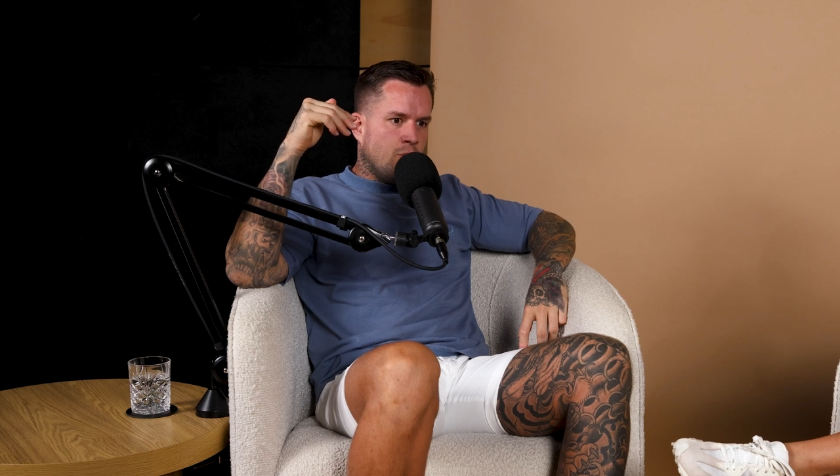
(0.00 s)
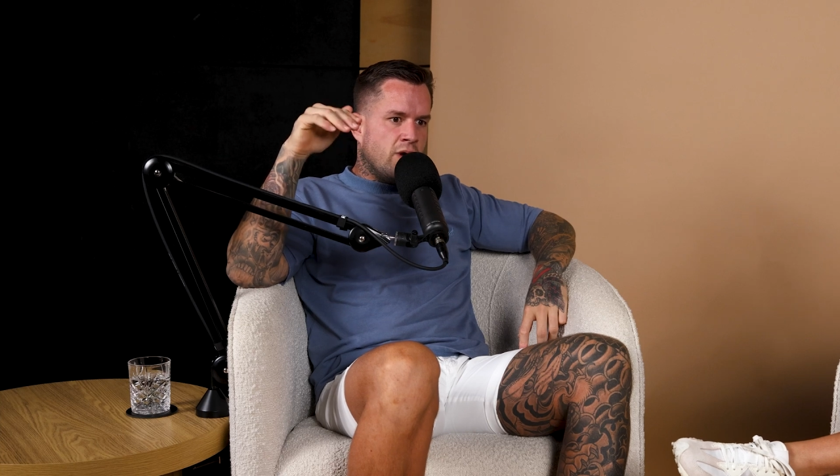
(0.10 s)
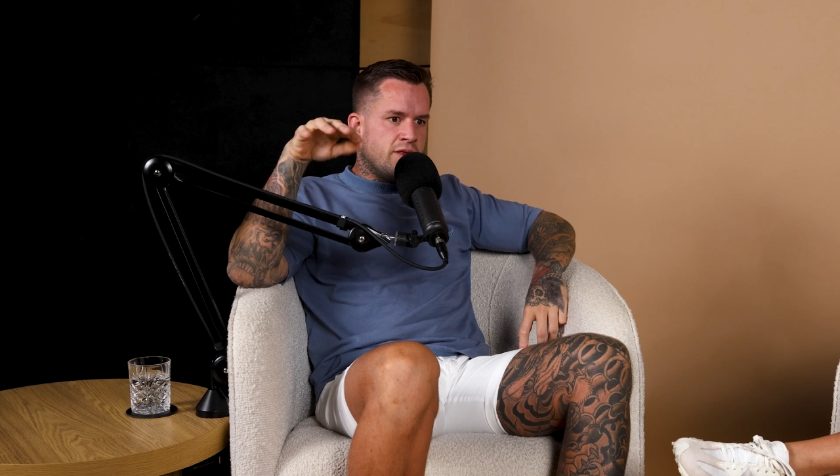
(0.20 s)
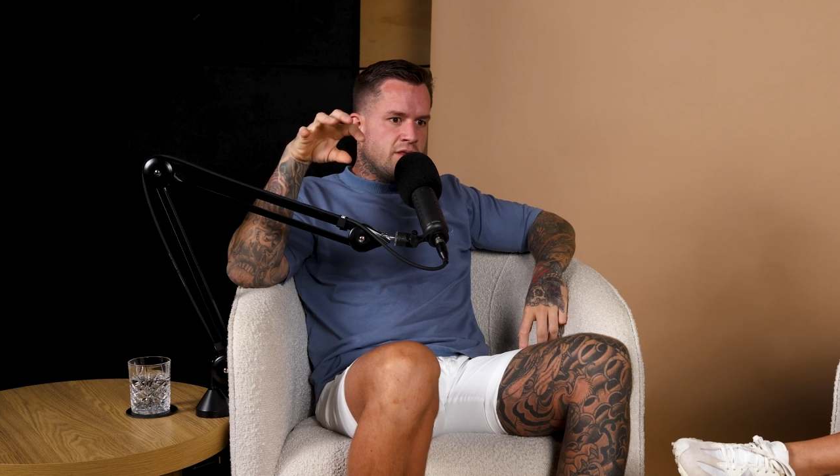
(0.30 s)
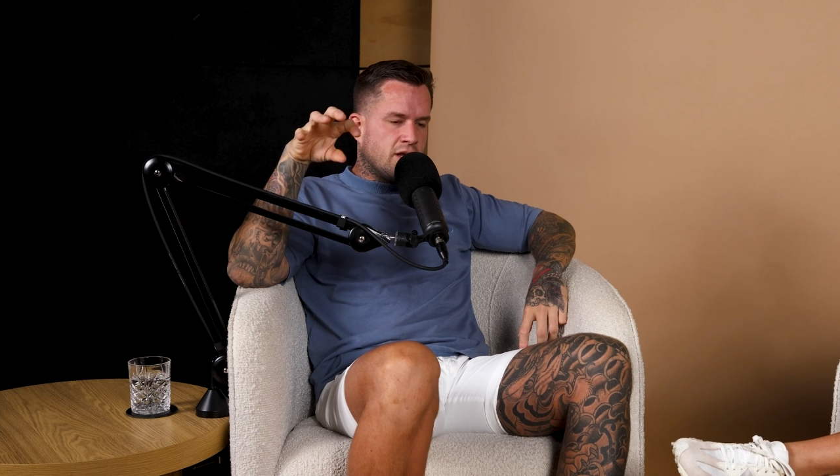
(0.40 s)

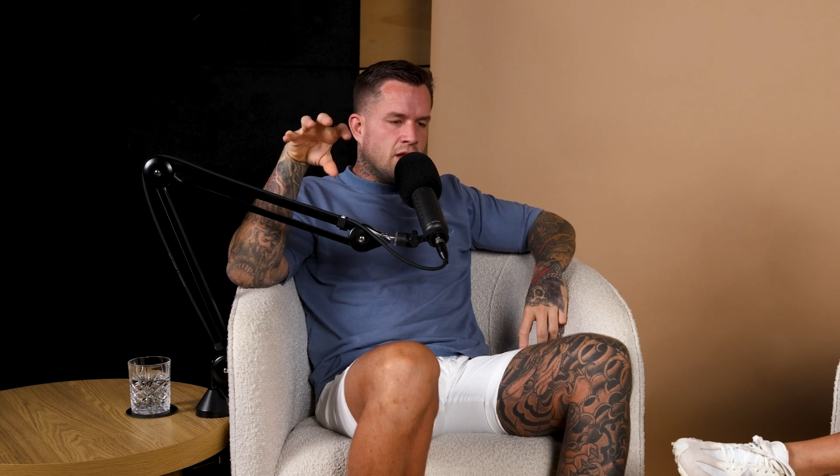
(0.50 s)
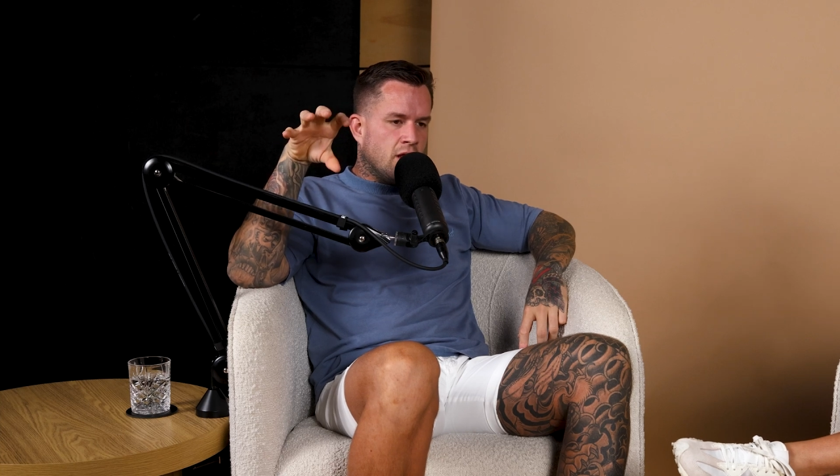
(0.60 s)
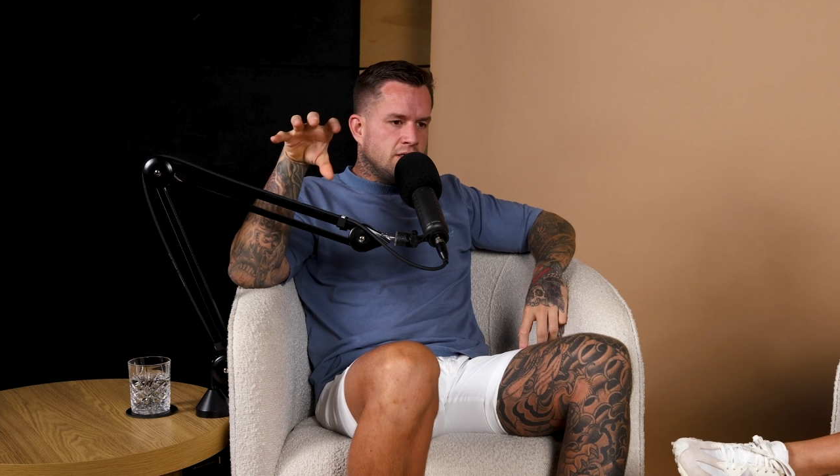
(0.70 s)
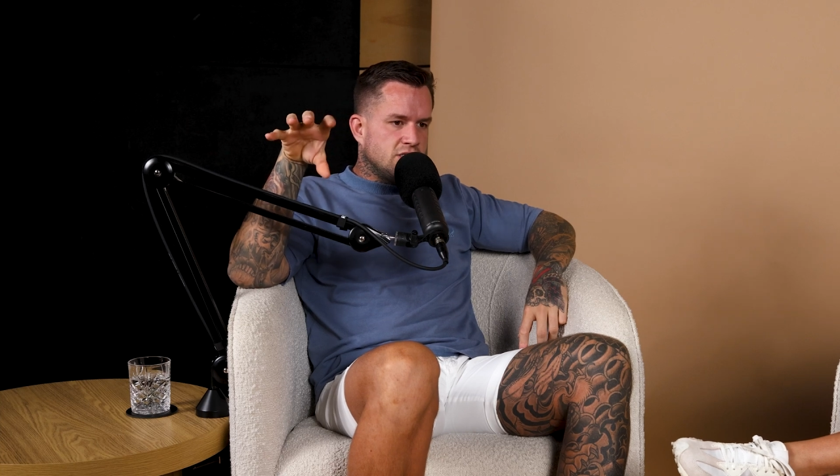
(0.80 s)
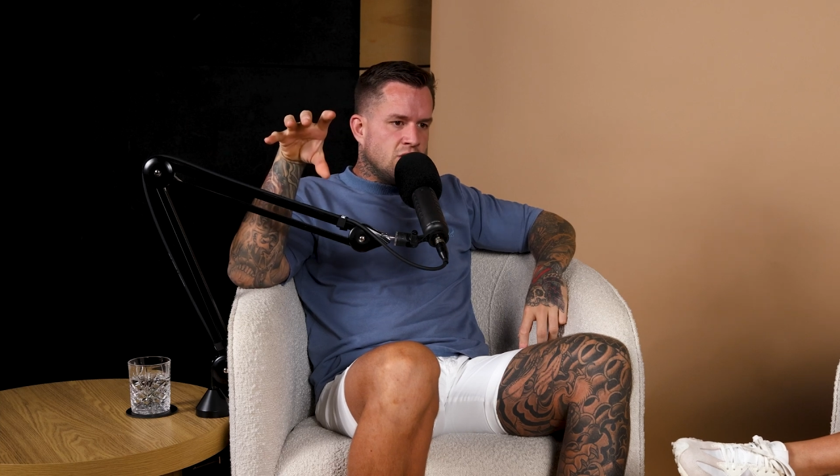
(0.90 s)
whether the
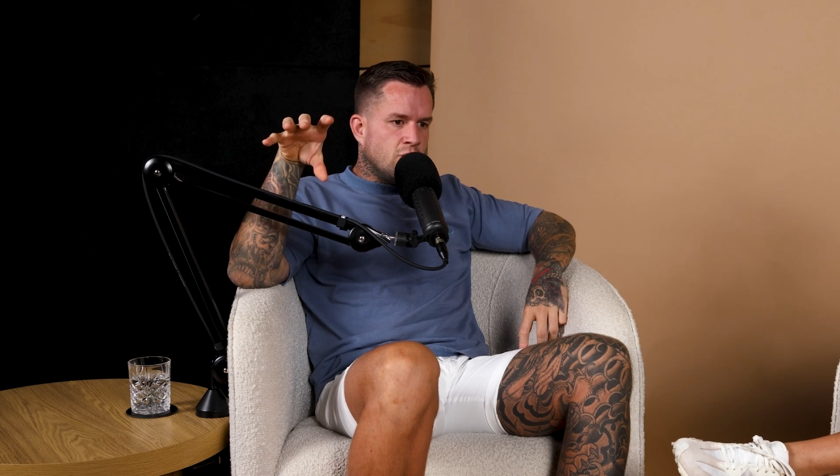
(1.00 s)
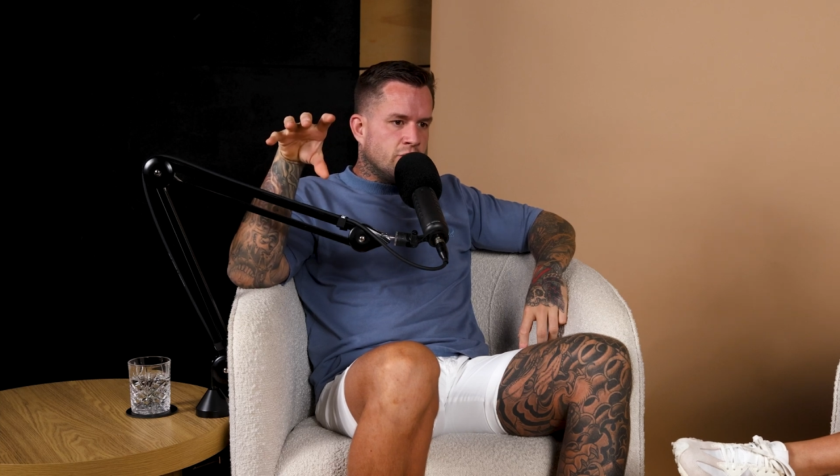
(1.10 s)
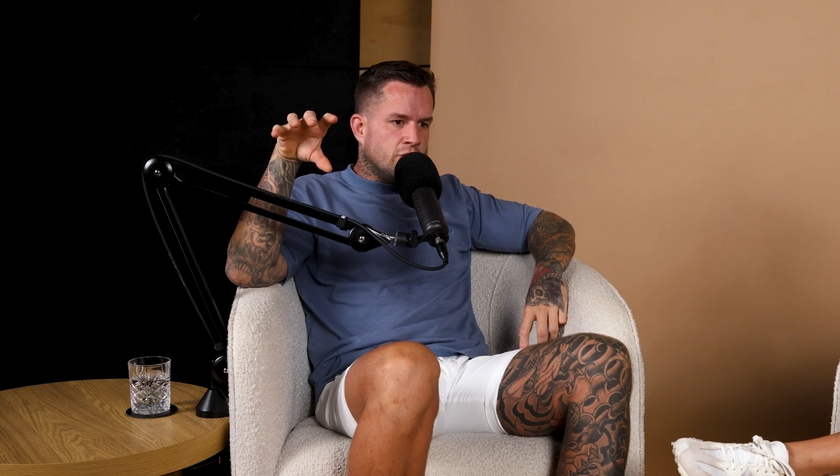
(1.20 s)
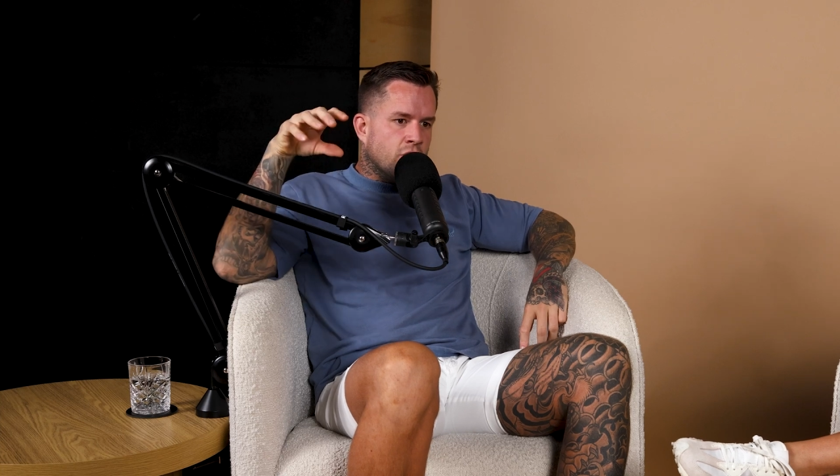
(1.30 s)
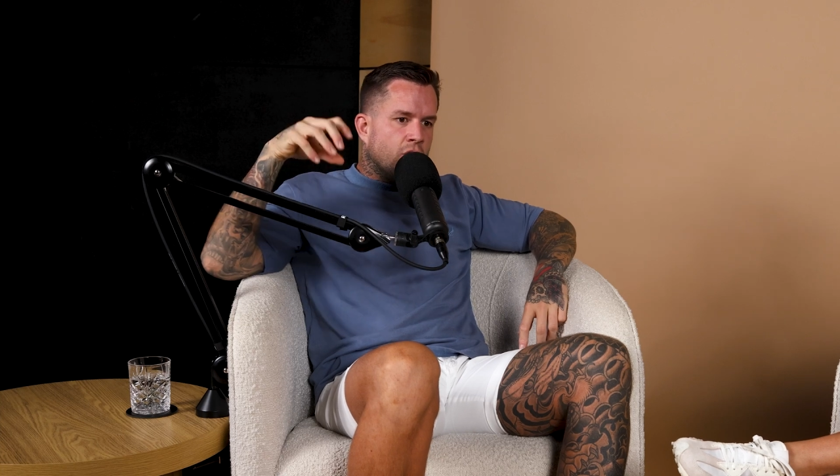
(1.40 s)
clients know
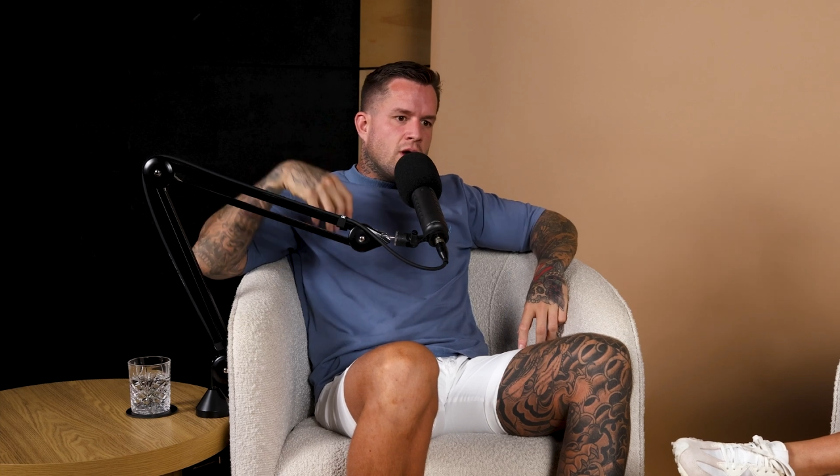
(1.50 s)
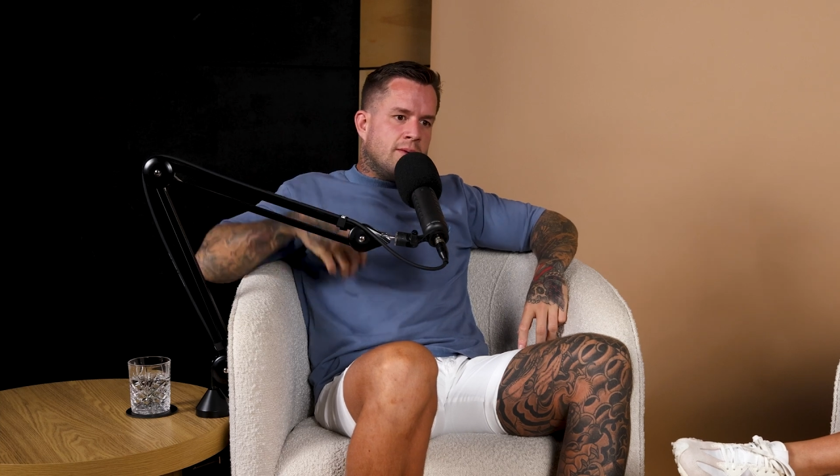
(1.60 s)
it or not,